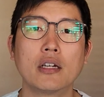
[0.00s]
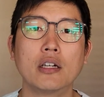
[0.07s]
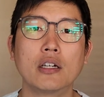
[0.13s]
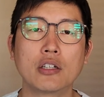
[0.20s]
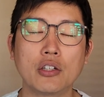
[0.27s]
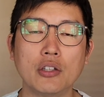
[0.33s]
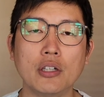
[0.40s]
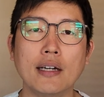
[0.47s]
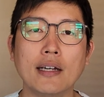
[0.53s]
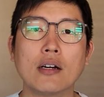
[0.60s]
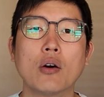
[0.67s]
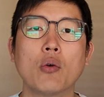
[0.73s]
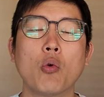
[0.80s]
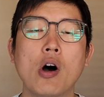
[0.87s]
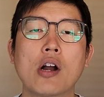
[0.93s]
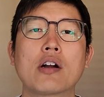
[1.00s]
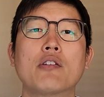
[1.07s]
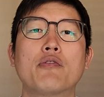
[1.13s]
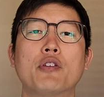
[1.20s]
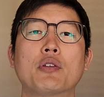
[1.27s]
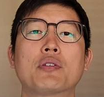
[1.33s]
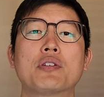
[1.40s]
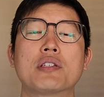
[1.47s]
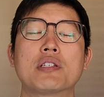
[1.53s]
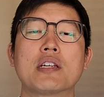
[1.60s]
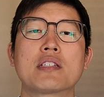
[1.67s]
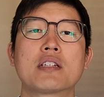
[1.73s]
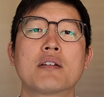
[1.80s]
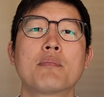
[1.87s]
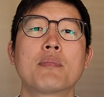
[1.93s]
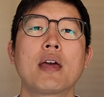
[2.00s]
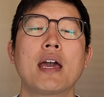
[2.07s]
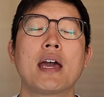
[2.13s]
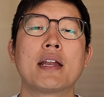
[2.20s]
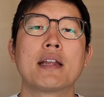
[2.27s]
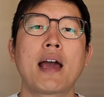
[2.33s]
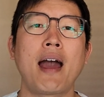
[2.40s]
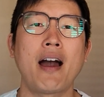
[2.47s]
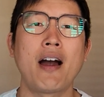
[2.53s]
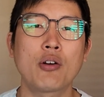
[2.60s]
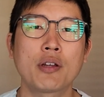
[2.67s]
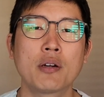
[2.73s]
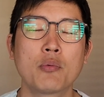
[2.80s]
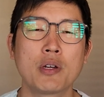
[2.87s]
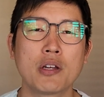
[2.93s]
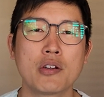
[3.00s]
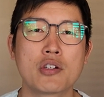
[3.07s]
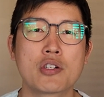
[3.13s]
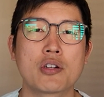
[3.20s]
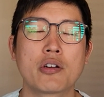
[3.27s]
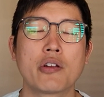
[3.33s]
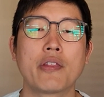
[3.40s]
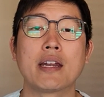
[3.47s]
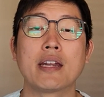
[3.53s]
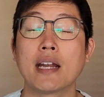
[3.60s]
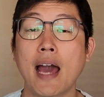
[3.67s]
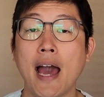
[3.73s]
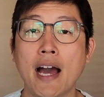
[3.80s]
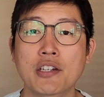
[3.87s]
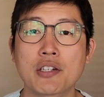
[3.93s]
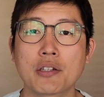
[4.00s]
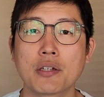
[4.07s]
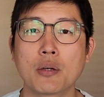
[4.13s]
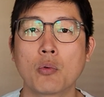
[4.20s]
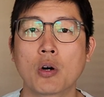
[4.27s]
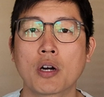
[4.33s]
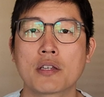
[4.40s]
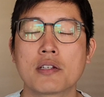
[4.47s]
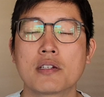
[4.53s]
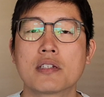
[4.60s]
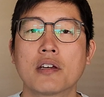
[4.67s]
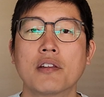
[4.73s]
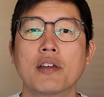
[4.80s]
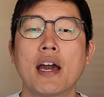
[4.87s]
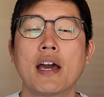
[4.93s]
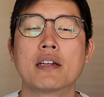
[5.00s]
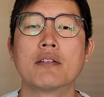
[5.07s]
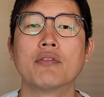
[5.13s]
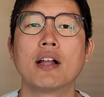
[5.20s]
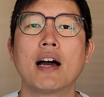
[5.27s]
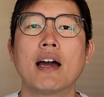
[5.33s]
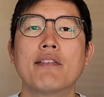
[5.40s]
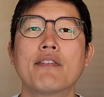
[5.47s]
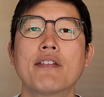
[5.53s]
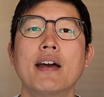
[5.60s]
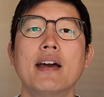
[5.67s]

good water filter system, and how can we ensure that it actually works until the end of life?